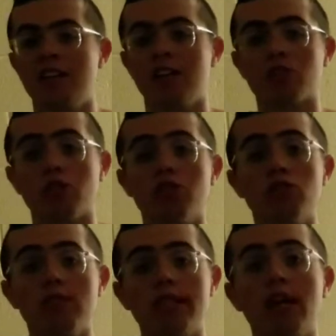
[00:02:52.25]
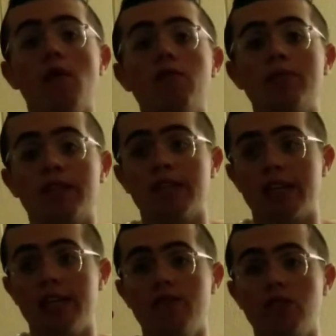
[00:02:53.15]
So those are really helpful because it
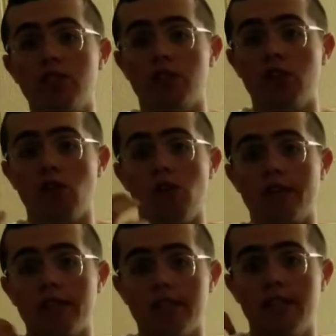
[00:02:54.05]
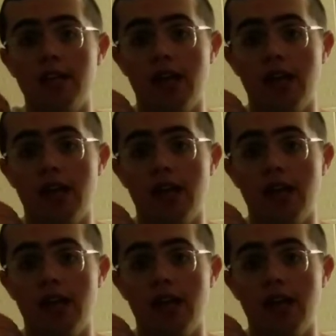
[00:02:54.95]
gives your audience